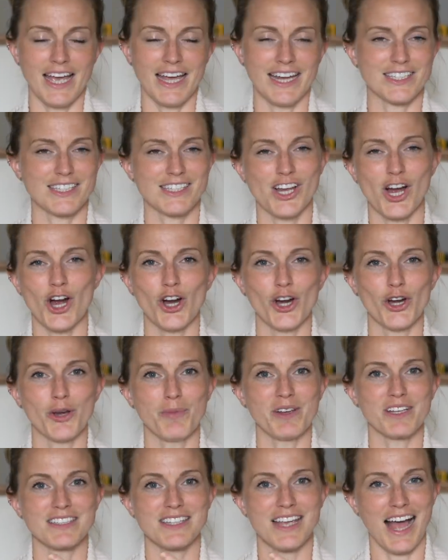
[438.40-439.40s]
and it's hard
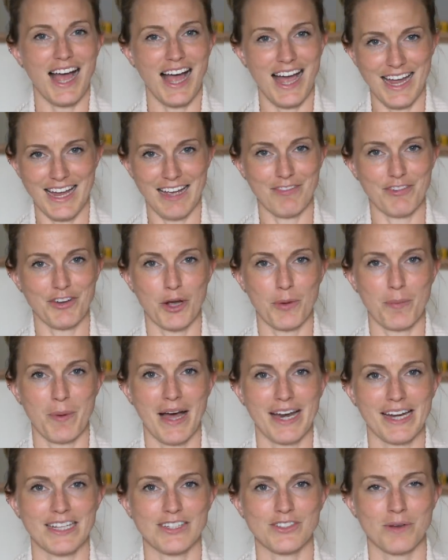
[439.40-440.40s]
because I have to go
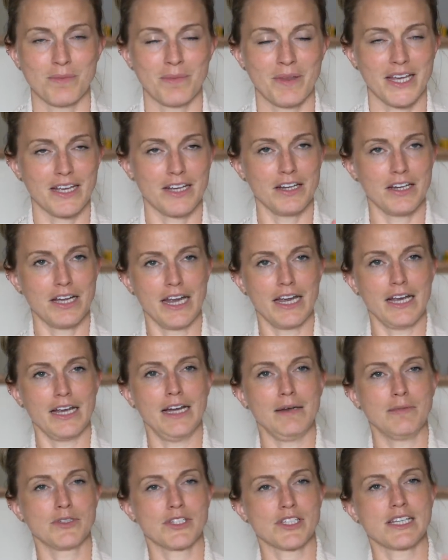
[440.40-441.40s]
potty. So I'm like, okay,
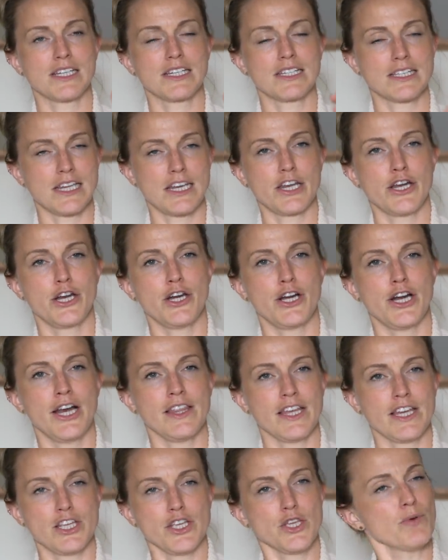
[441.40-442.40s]
I'm just gonna sit here and
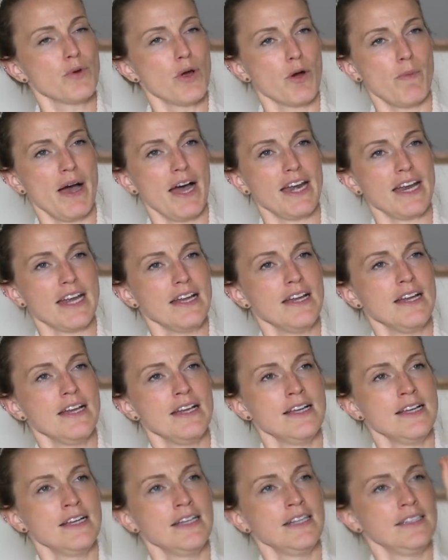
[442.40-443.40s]
let you go potty
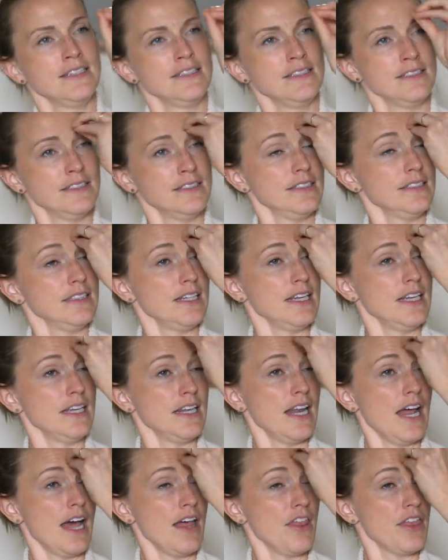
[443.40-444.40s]

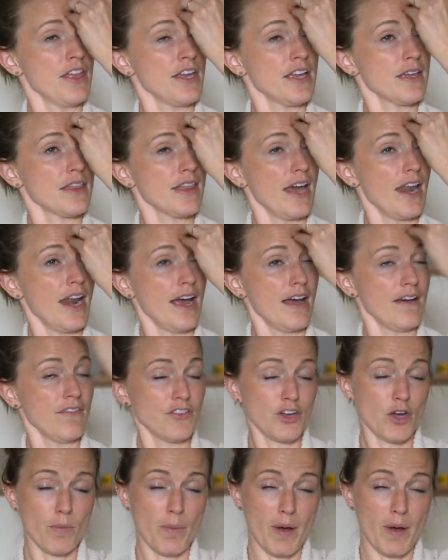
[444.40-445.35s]
and not think that I have to go